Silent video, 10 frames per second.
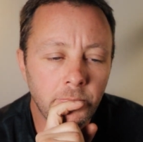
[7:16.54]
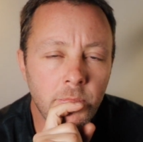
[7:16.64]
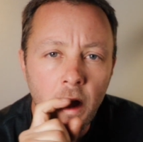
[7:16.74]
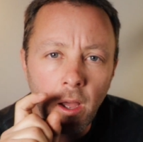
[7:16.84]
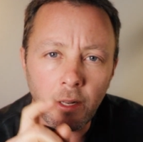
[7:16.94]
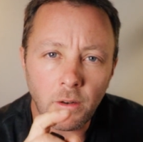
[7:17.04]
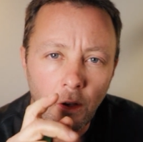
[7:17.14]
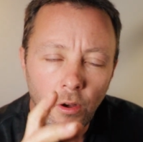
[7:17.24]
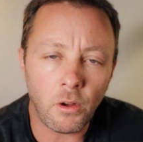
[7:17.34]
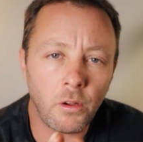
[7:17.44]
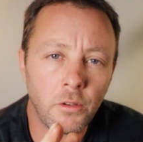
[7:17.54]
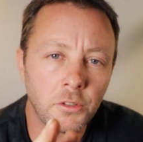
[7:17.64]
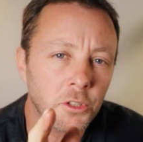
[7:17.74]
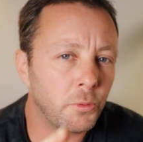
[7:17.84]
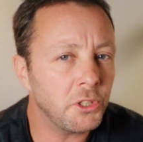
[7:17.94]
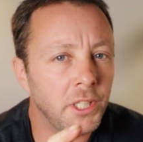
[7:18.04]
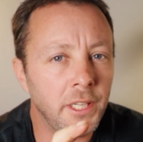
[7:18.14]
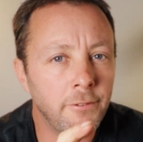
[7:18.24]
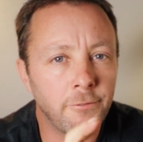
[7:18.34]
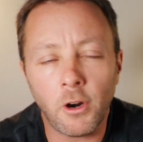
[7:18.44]
not all
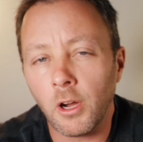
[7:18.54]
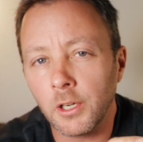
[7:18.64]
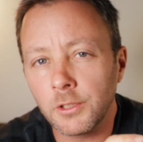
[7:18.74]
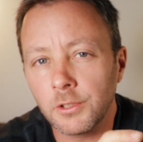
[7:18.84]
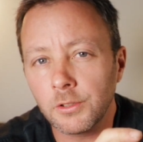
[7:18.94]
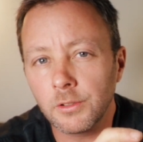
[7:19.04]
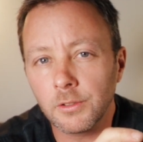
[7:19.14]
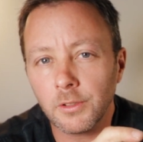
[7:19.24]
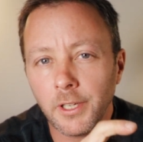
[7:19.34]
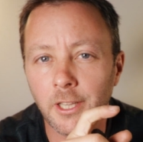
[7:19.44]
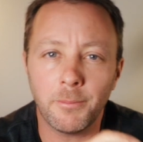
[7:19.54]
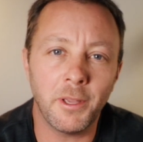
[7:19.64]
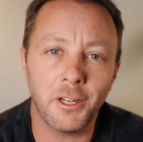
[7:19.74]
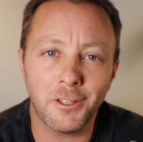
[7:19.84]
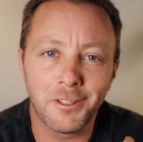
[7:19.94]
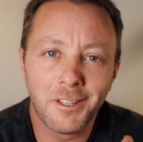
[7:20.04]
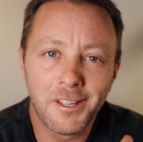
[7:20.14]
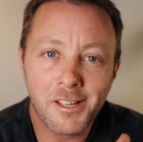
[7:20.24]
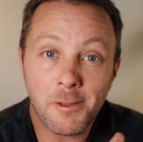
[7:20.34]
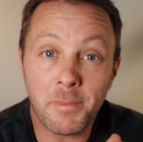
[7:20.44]
squishy frogs in the middle
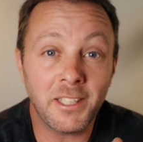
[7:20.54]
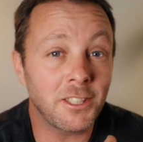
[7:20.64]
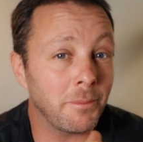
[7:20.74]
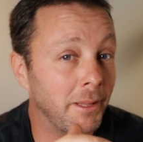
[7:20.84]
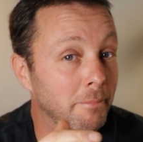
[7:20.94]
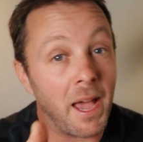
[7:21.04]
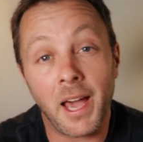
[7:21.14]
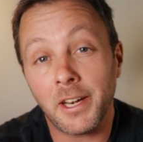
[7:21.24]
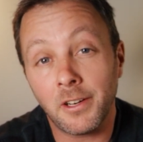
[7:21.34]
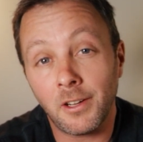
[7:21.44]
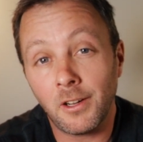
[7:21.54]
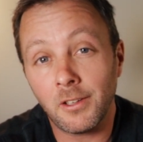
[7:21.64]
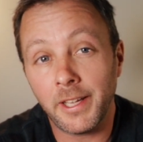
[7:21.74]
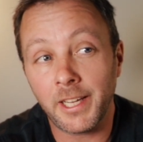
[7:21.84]
mean something bad at all.